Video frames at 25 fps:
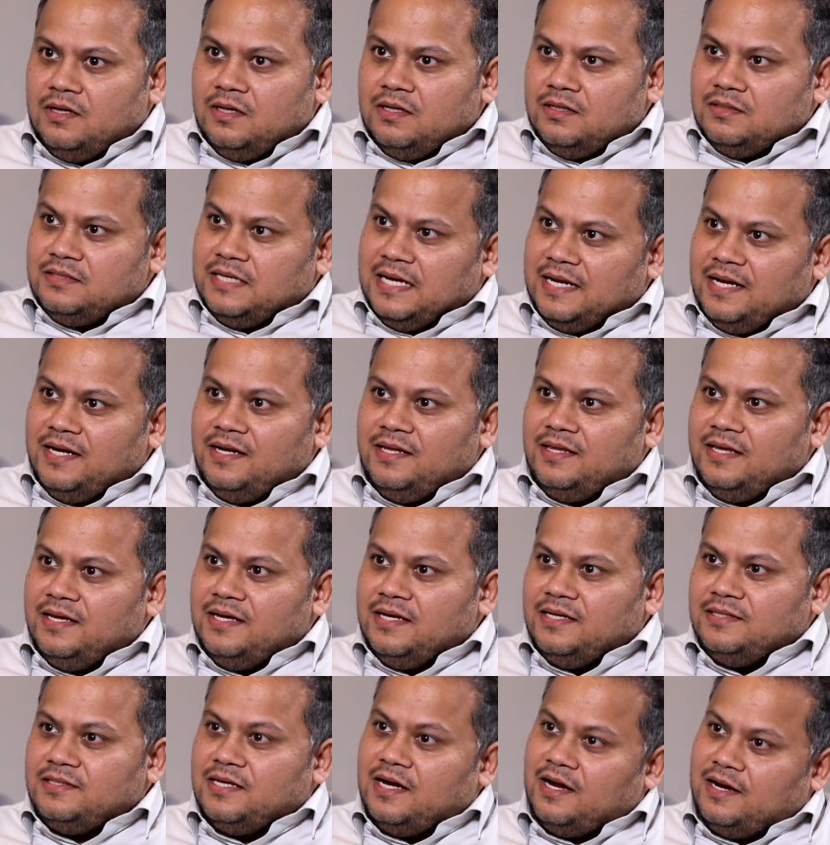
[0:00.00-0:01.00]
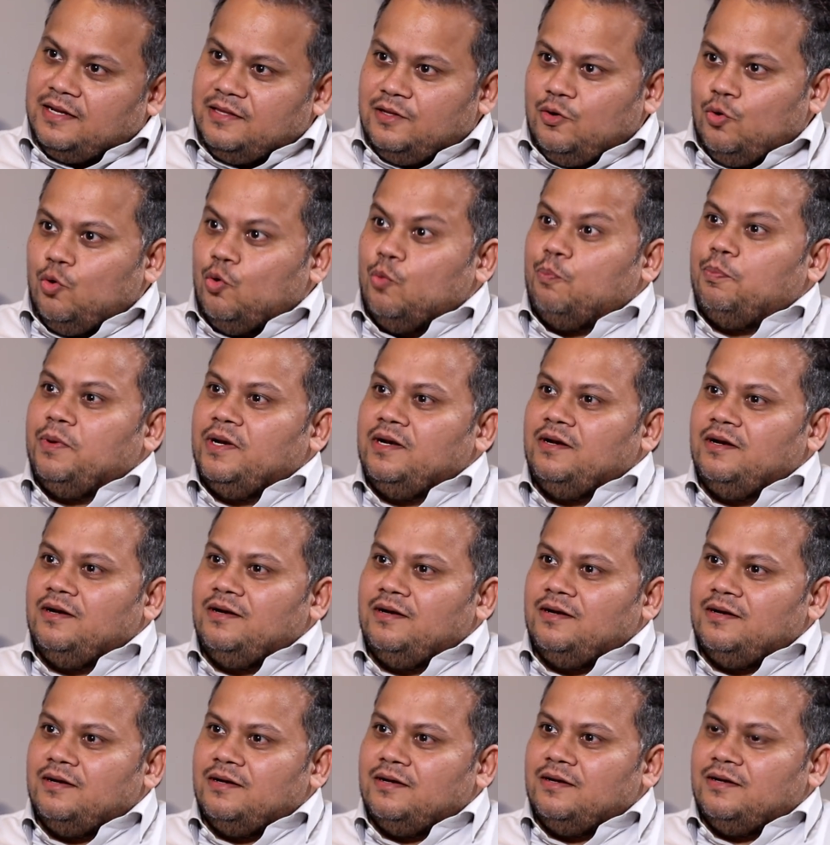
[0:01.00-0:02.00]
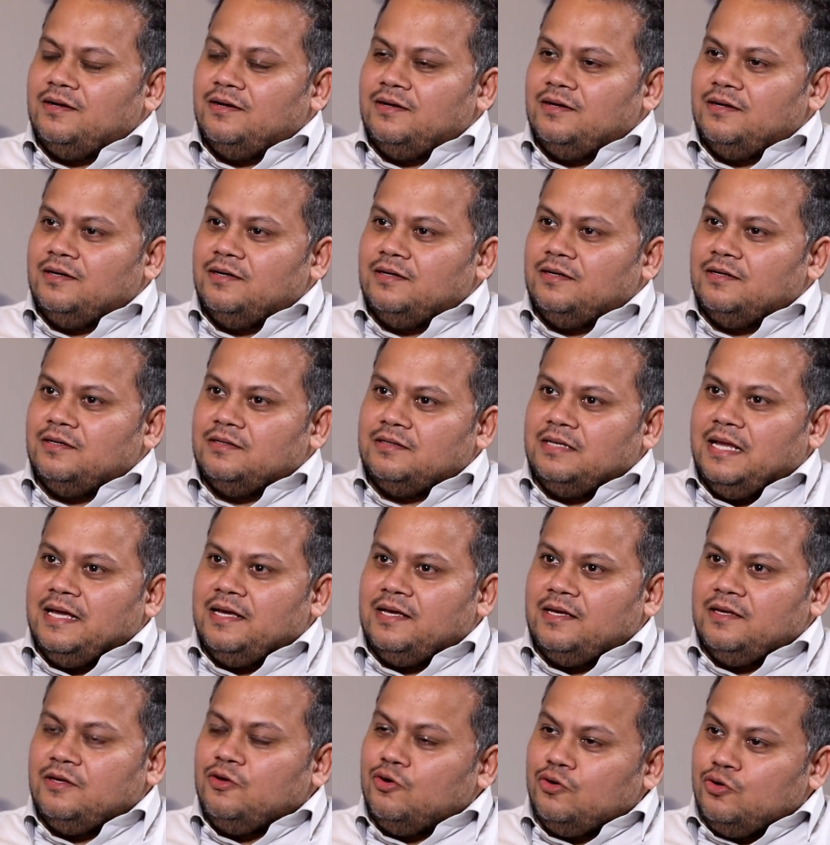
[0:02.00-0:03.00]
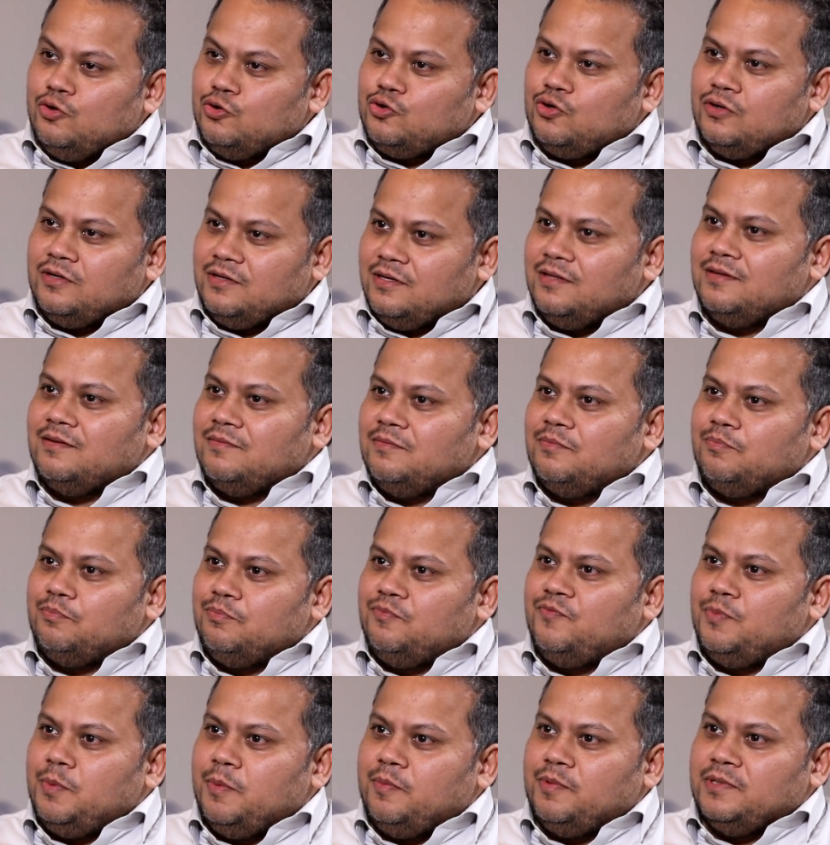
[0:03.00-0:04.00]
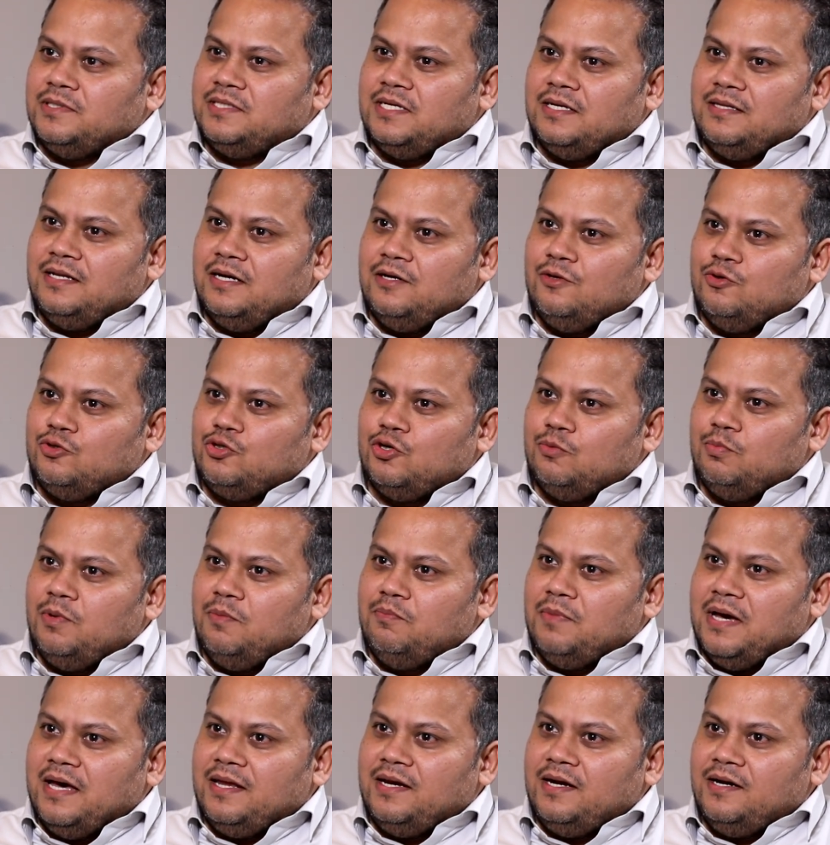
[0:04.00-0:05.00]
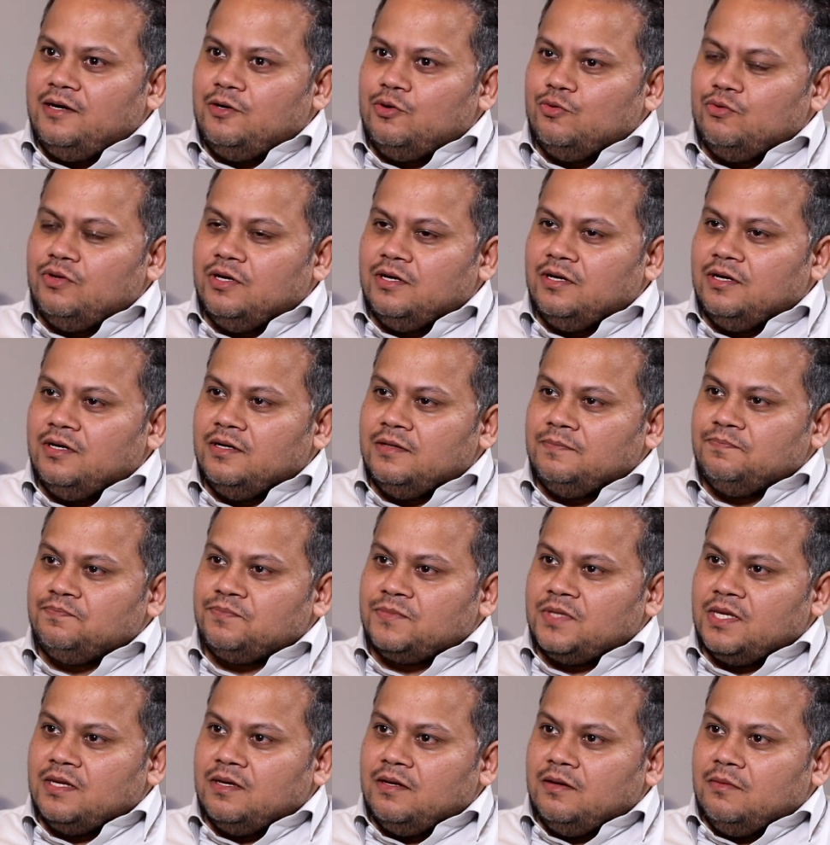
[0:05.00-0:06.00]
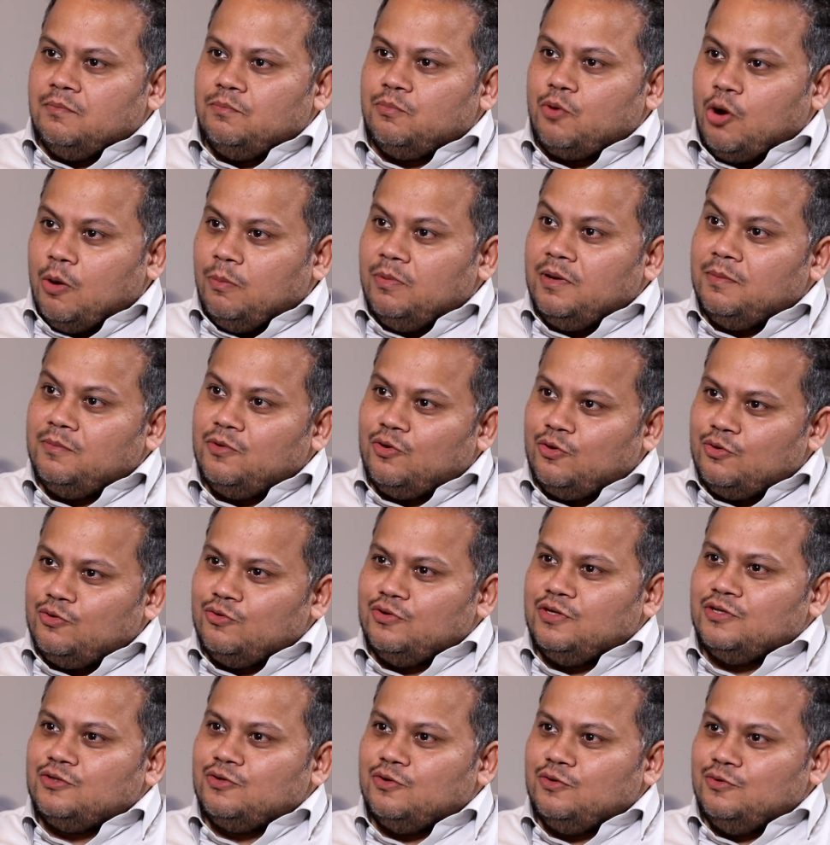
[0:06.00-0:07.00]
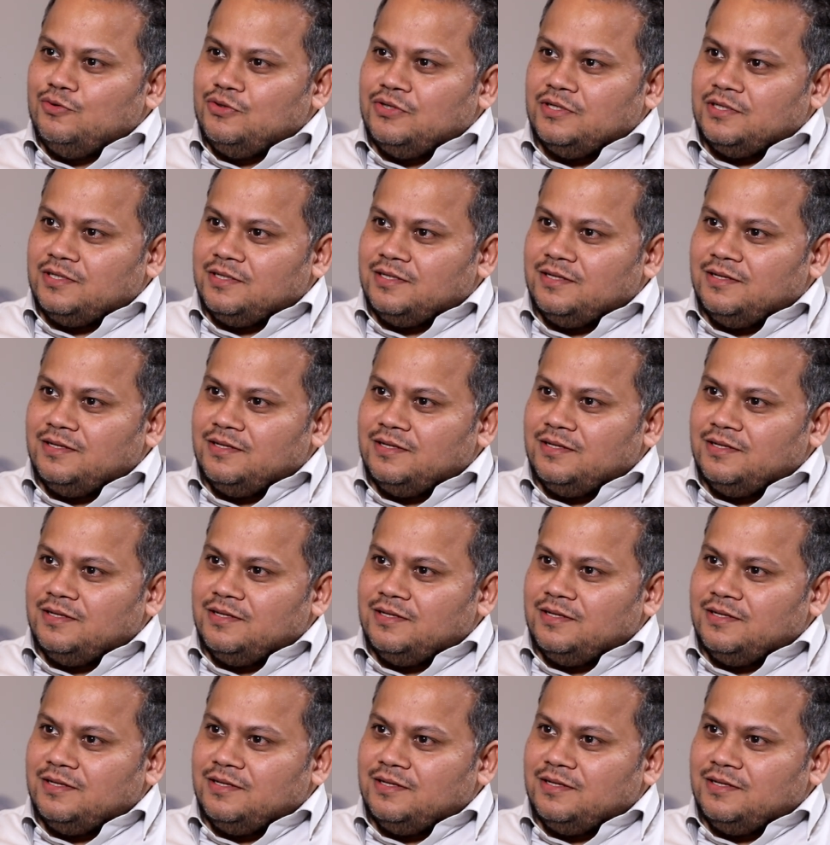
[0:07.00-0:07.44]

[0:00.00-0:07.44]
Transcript: Second thing is, are they open, people say that you should be married to the problem, not to the solution.